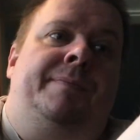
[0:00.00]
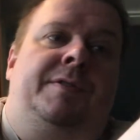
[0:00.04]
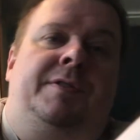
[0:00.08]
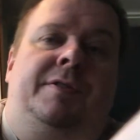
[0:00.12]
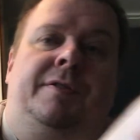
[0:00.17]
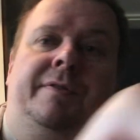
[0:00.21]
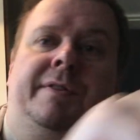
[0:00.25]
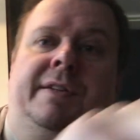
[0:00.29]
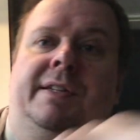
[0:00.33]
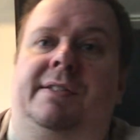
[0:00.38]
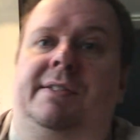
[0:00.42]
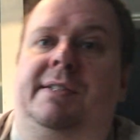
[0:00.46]
to
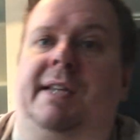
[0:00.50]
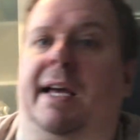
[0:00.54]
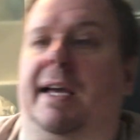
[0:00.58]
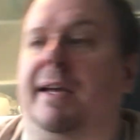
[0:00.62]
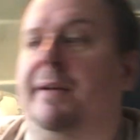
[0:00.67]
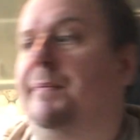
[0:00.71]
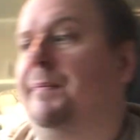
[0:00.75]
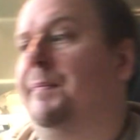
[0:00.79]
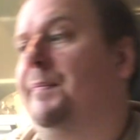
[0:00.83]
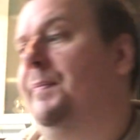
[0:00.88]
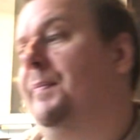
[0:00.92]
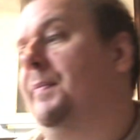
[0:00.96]
this day.
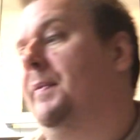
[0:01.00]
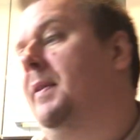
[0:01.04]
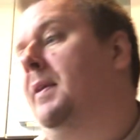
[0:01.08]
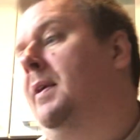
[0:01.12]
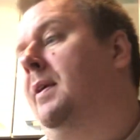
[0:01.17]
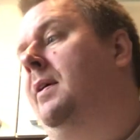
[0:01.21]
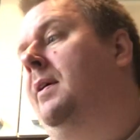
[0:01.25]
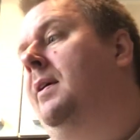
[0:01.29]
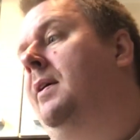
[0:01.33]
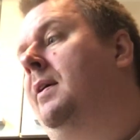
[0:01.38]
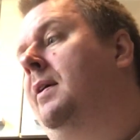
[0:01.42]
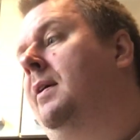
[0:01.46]

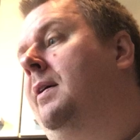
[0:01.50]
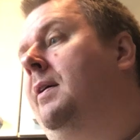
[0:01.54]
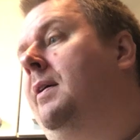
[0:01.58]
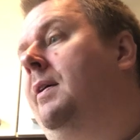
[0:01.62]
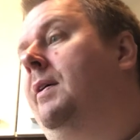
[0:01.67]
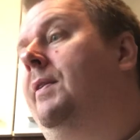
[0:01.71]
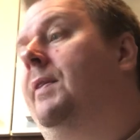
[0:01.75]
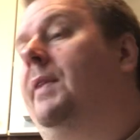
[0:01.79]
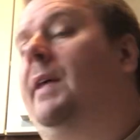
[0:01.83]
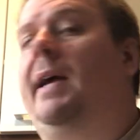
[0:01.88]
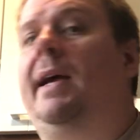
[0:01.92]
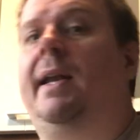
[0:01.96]

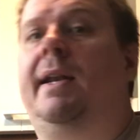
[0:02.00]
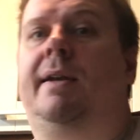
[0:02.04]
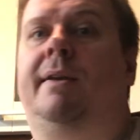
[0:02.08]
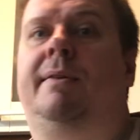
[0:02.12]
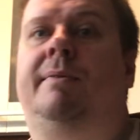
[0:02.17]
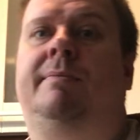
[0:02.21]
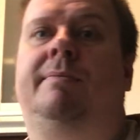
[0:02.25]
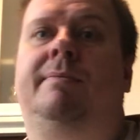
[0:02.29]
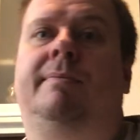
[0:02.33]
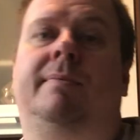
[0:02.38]
Then